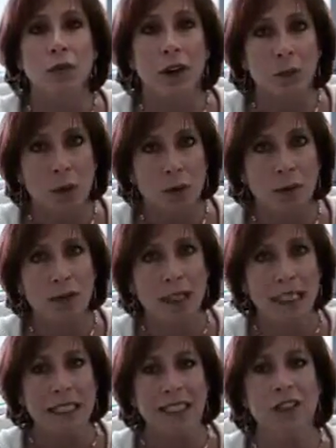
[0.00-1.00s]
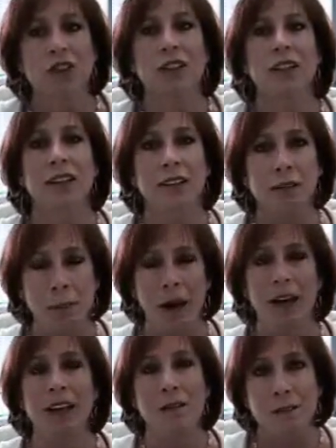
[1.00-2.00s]
Uh, what we're really teaching is
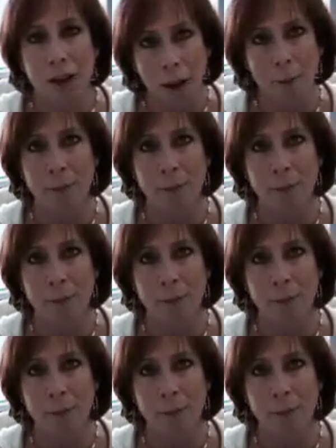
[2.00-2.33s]
body fat